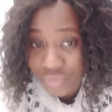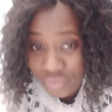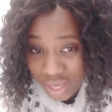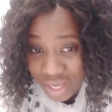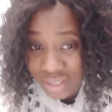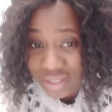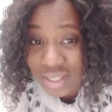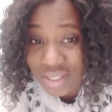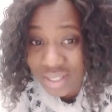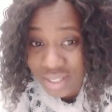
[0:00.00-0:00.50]

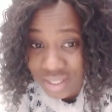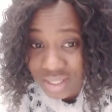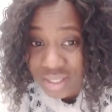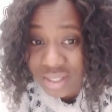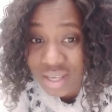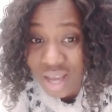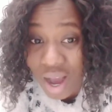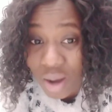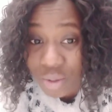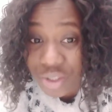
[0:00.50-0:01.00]
I said, this
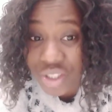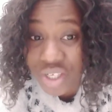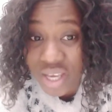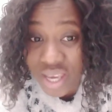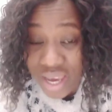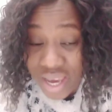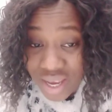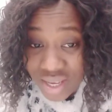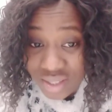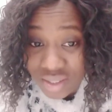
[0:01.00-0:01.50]
is how
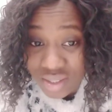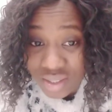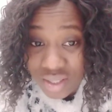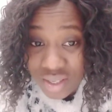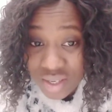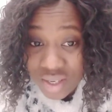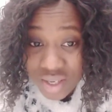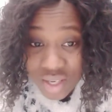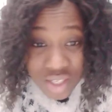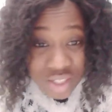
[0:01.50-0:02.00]
she is.
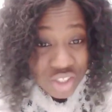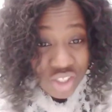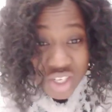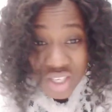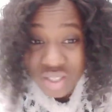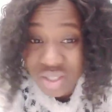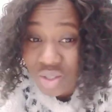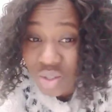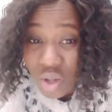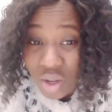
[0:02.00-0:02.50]

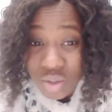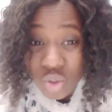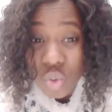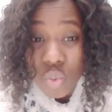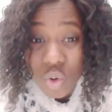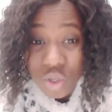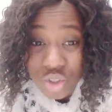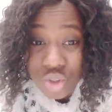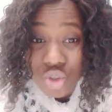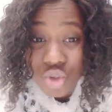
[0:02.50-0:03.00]
She's not
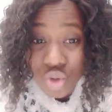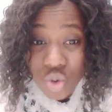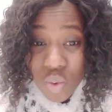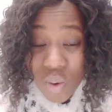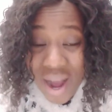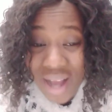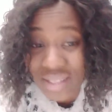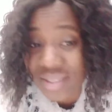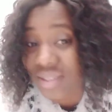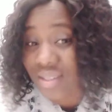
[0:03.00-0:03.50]
what you
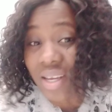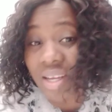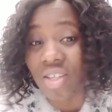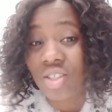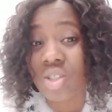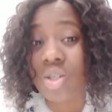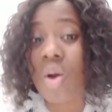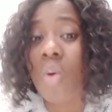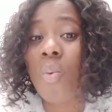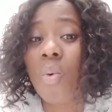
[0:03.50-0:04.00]
are saying.
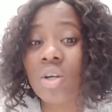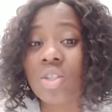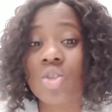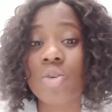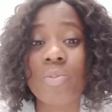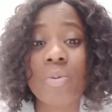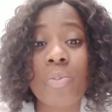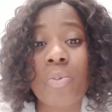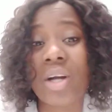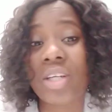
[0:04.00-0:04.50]
It's not what
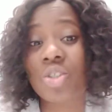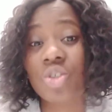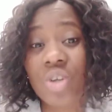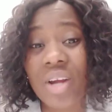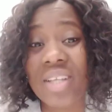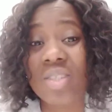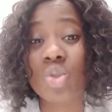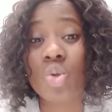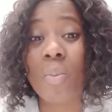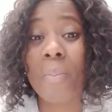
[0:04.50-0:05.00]
you people are
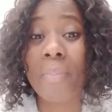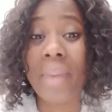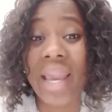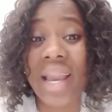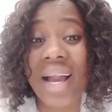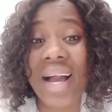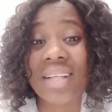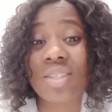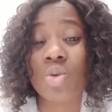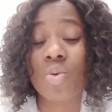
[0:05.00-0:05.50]
trying to
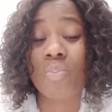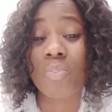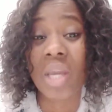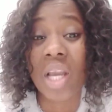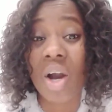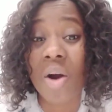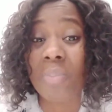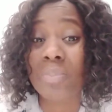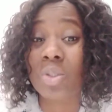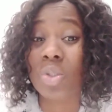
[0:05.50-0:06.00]
make her to
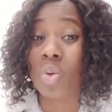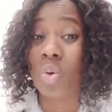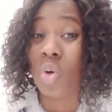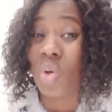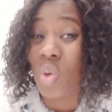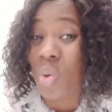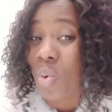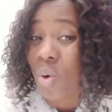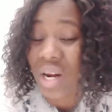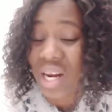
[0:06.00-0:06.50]
become, to
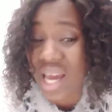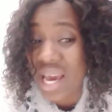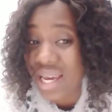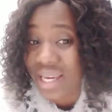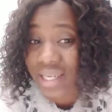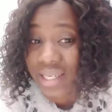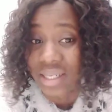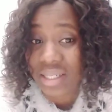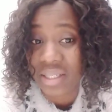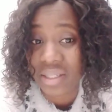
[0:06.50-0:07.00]
look
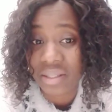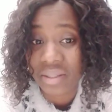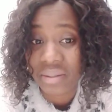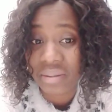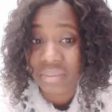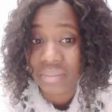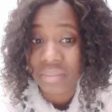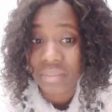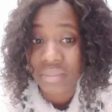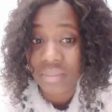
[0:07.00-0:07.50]
like.
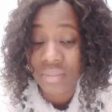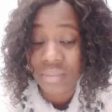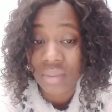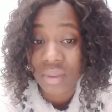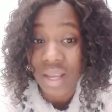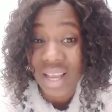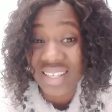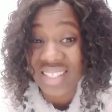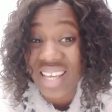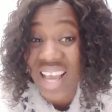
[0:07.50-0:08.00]

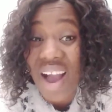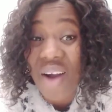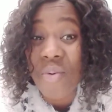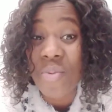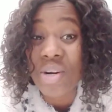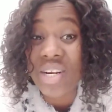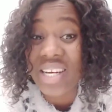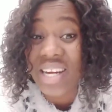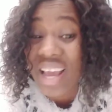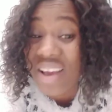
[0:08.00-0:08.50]
I said, I
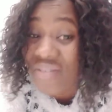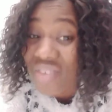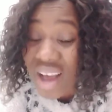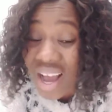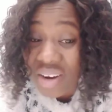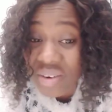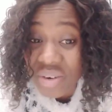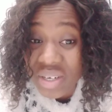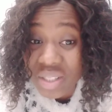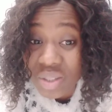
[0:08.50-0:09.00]
will never
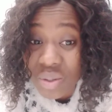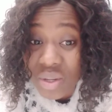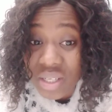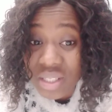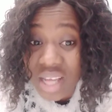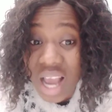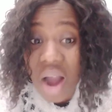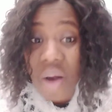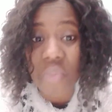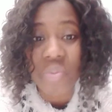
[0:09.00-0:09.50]
agree to
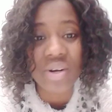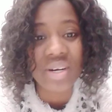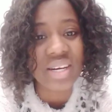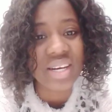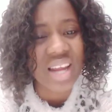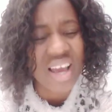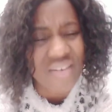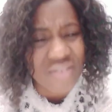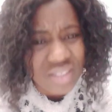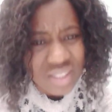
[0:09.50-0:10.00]
it. I will
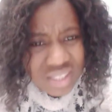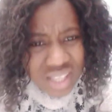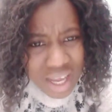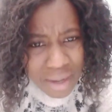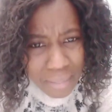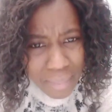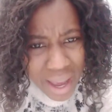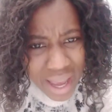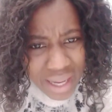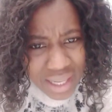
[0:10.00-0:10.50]
never
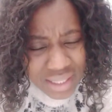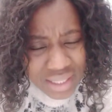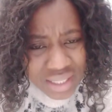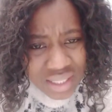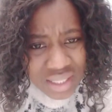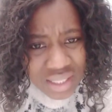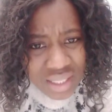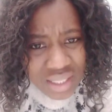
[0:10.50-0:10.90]
stand by it.